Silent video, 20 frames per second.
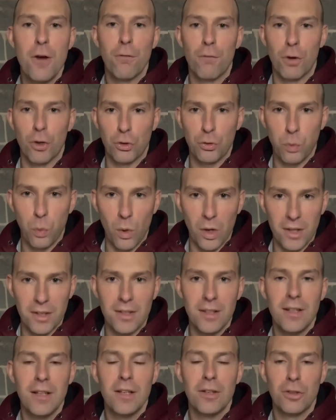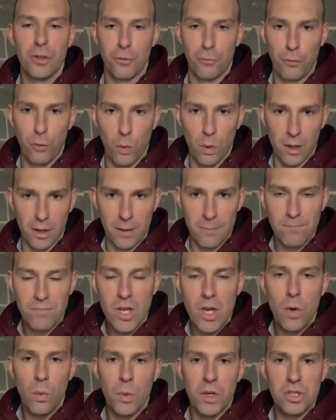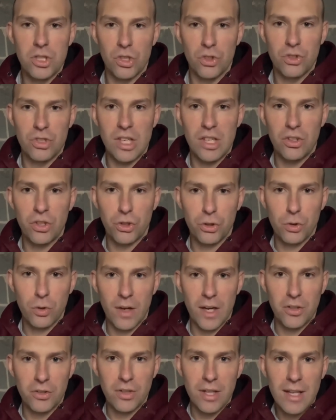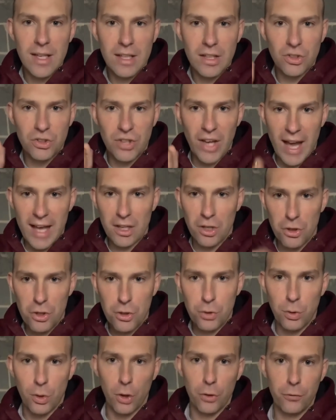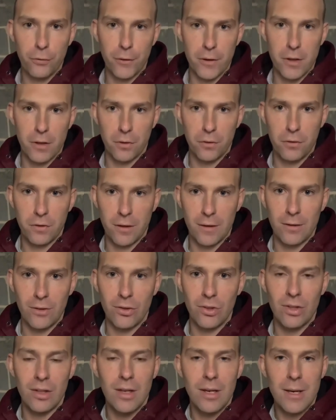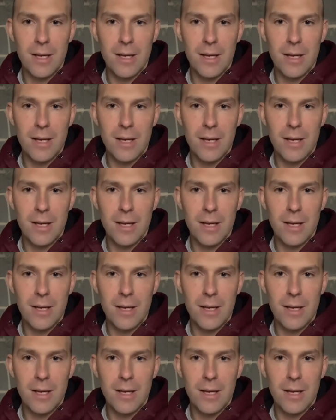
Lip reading: verse 1 to 4, which is Jesus Christ died on the cross for their sins.